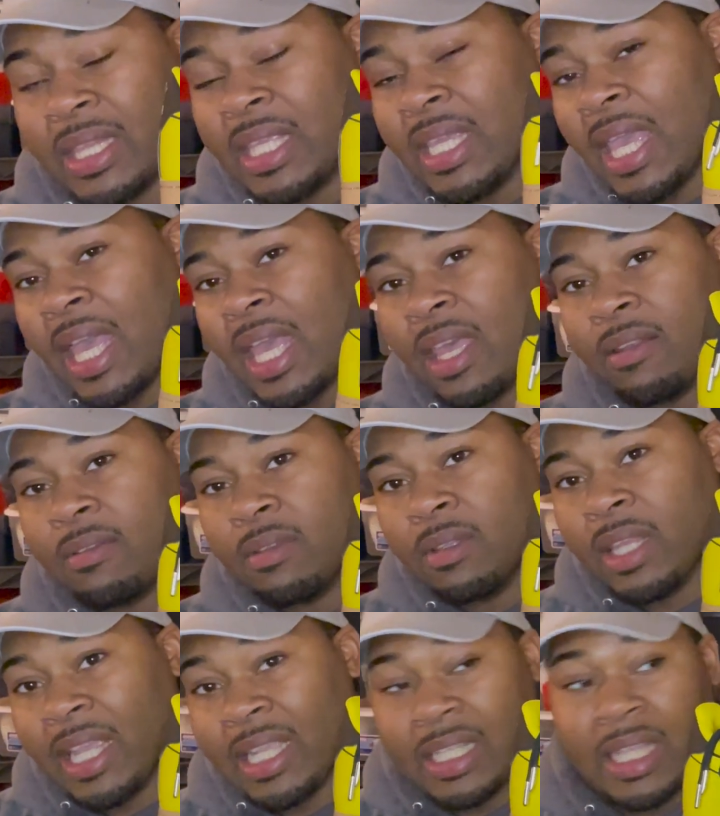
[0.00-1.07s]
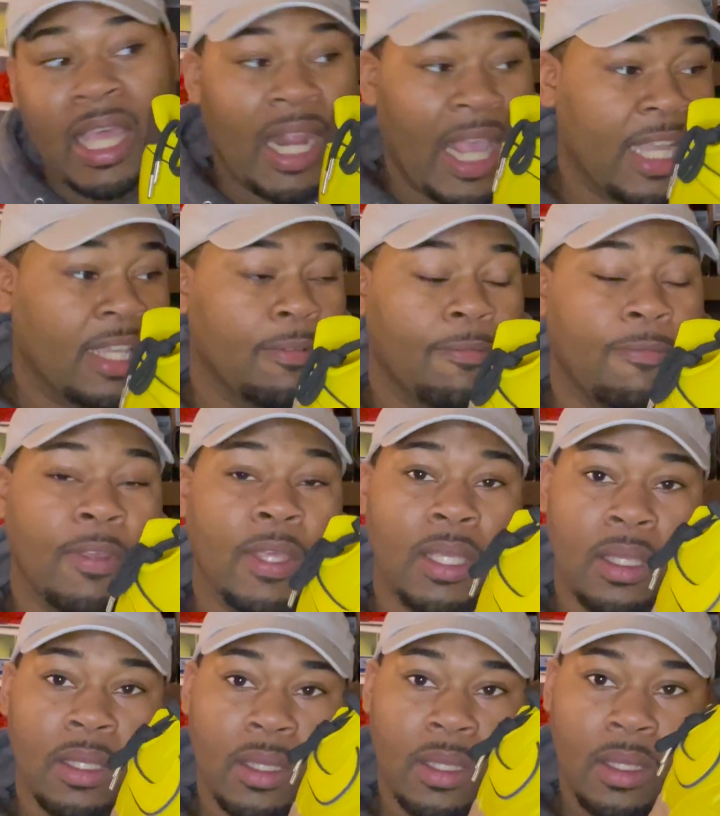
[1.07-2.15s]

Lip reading: they had, like, that I could fit.